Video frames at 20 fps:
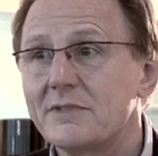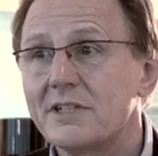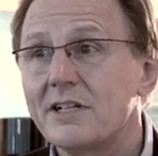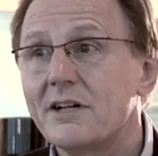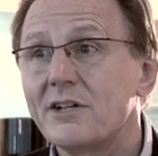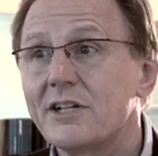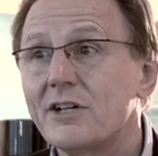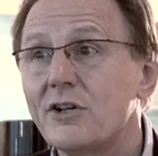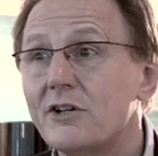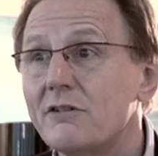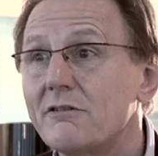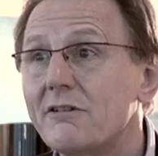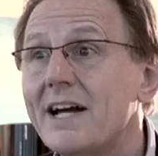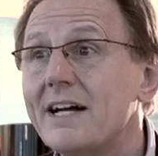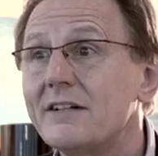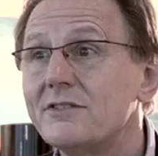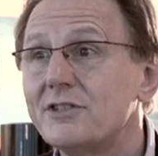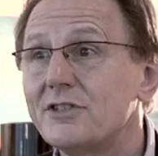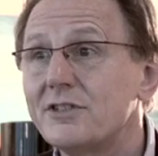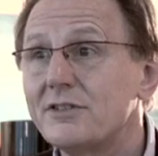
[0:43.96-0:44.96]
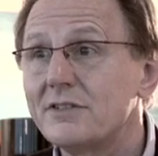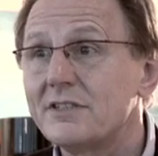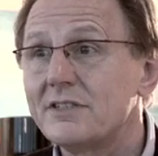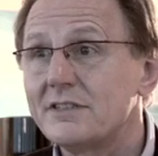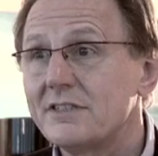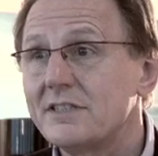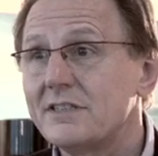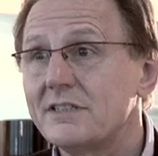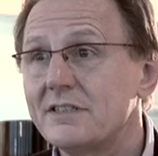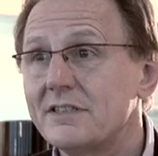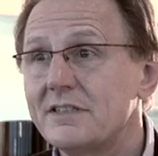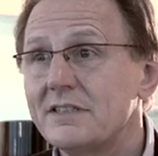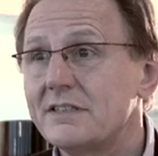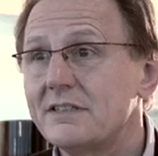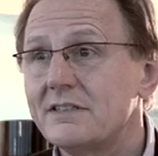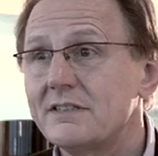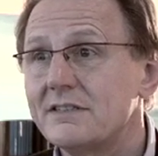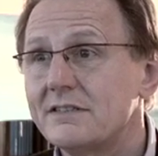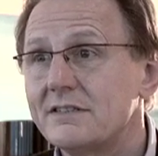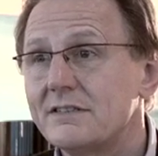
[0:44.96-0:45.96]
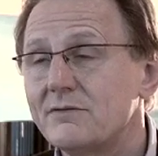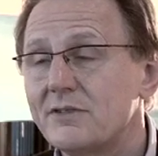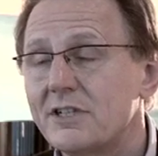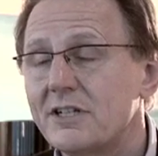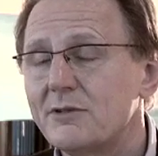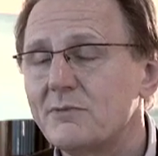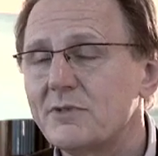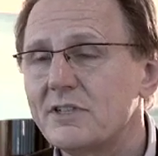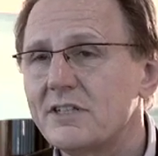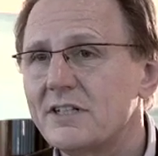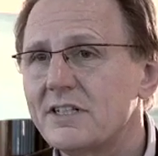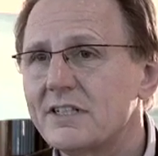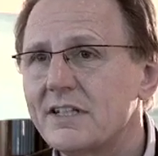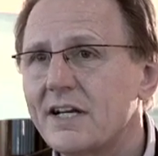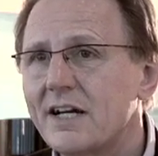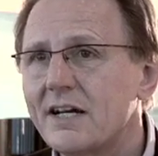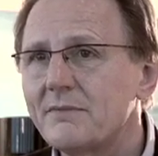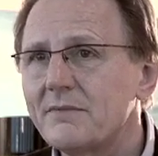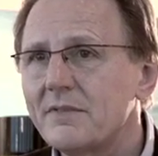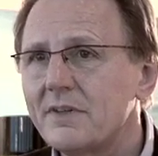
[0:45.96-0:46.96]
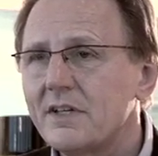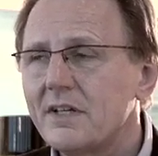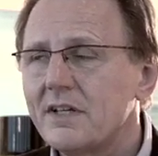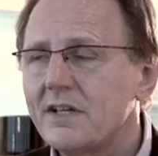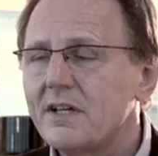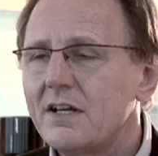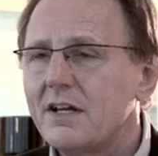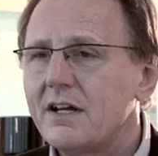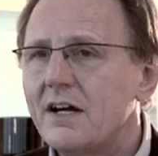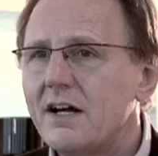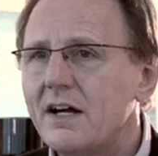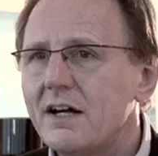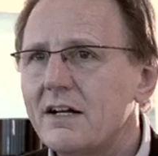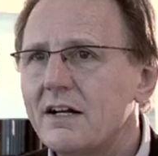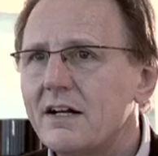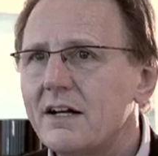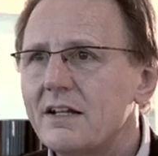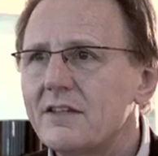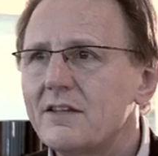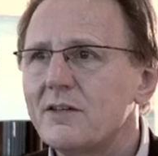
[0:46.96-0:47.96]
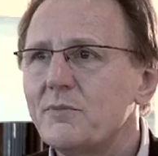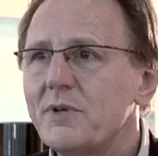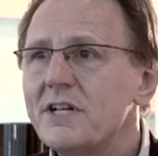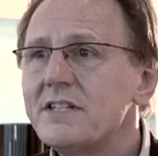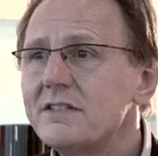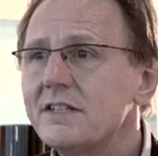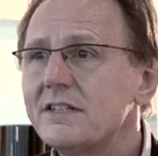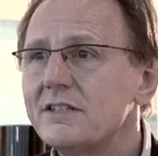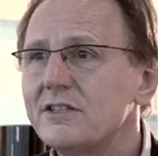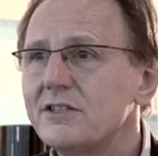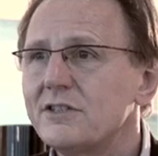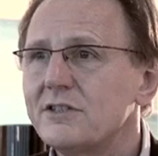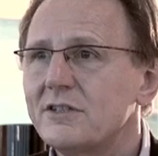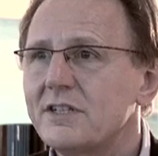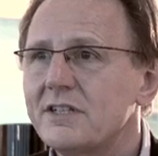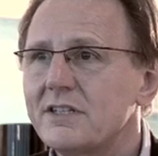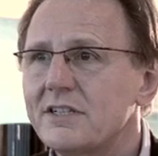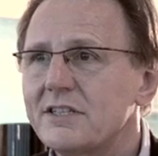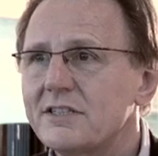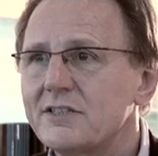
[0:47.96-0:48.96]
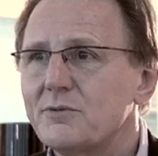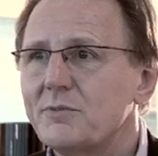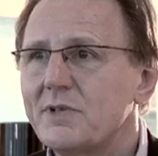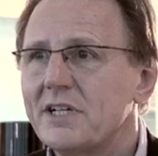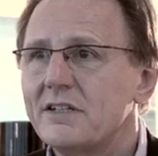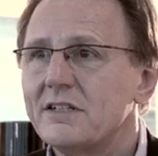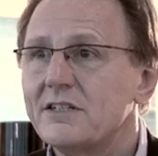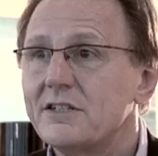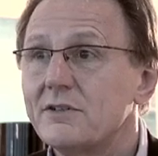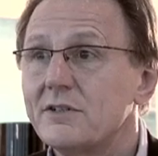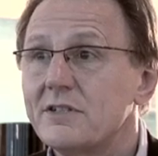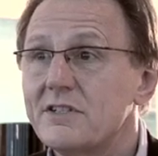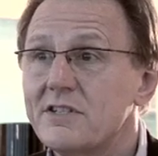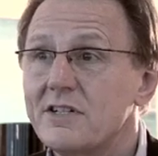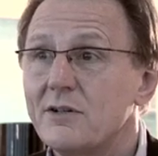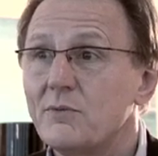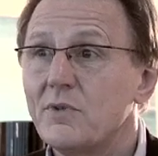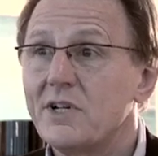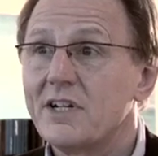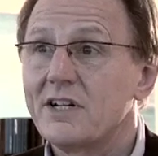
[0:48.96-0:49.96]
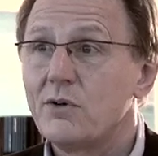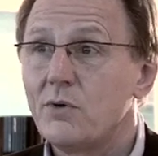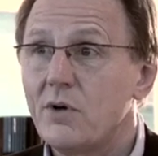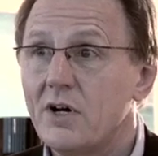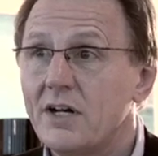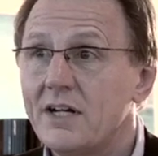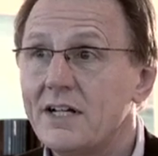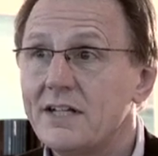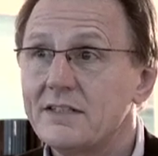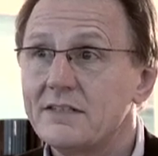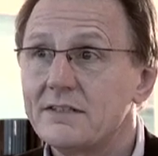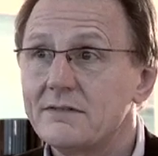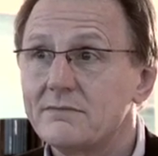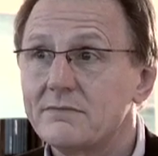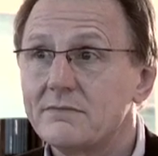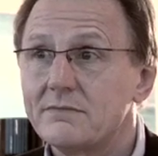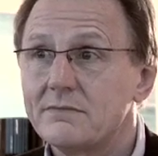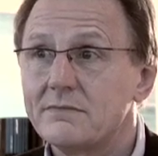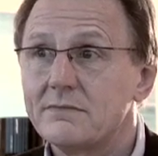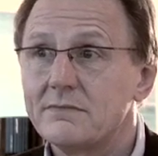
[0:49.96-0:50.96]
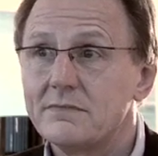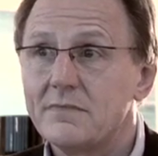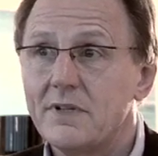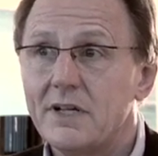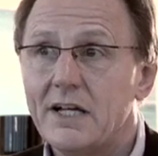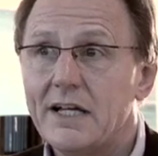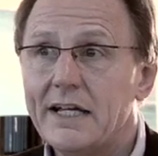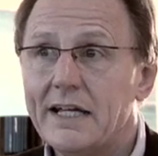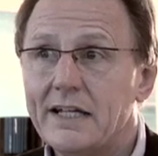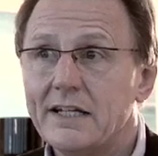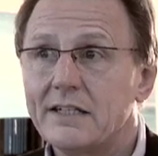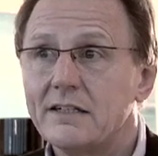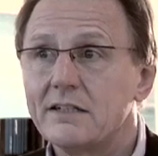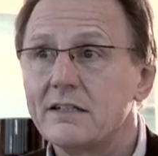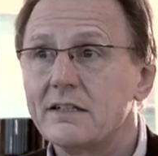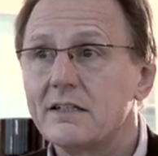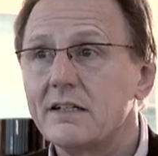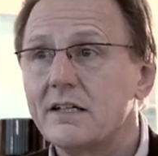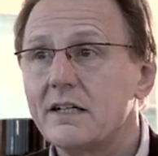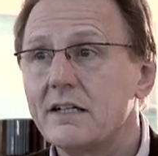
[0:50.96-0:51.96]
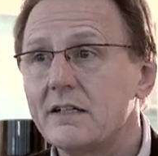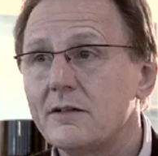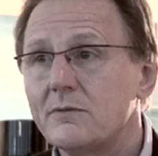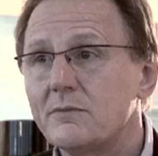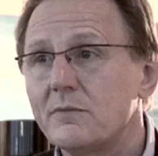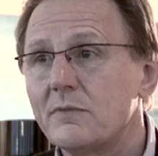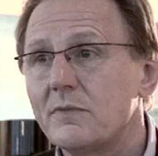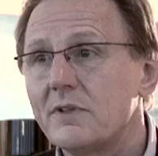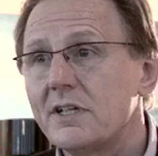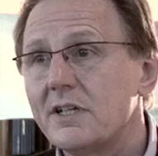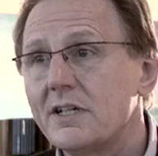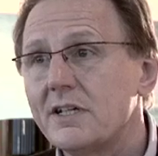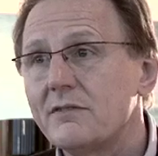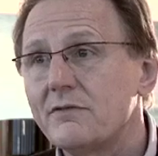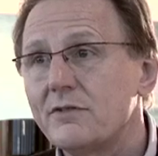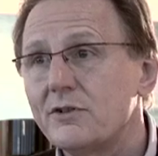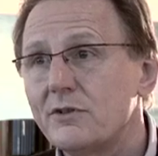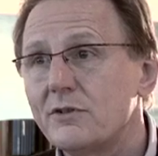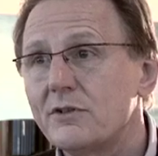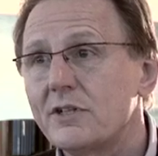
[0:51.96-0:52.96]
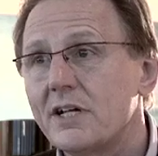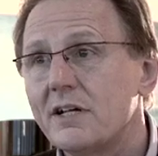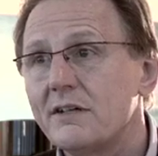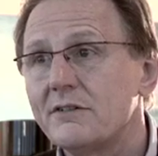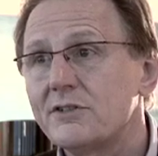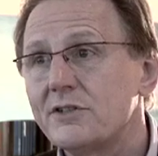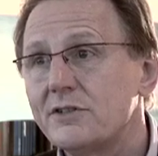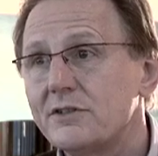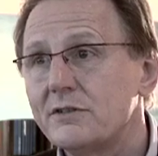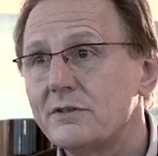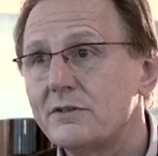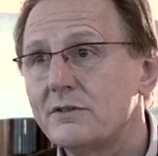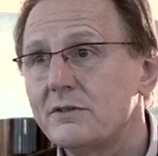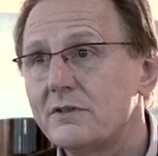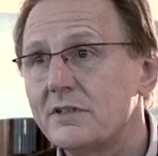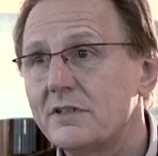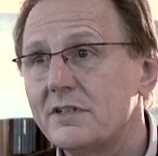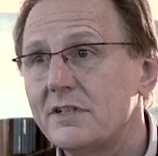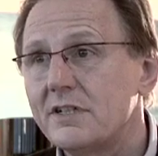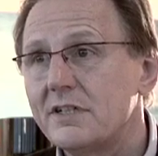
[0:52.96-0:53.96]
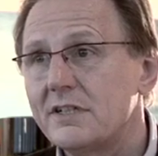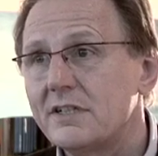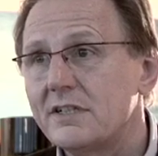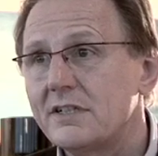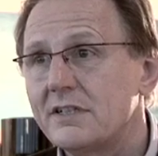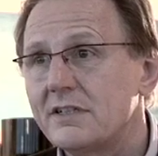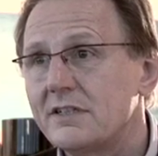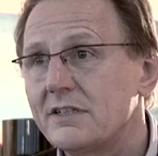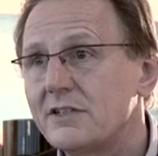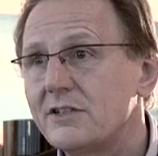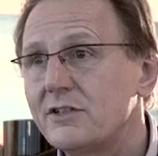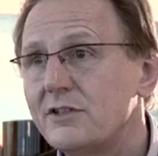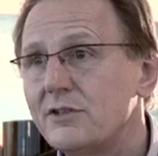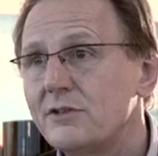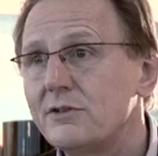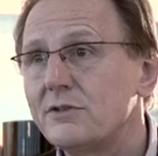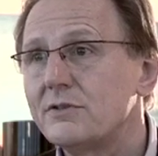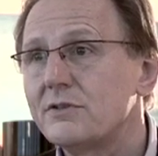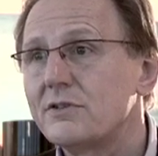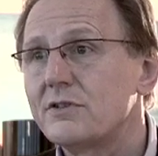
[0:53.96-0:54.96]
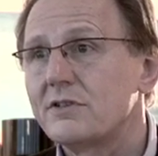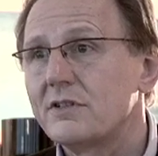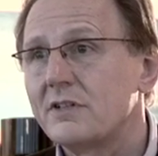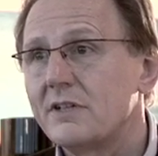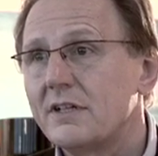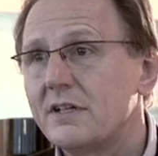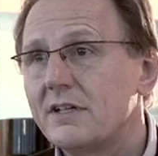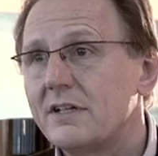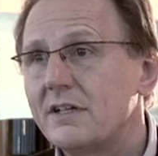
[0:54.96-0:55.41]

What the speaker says: going on around you in an environment like that. The best thing to do, I think, is to be able to do it somewhere quiet. And if you're going to use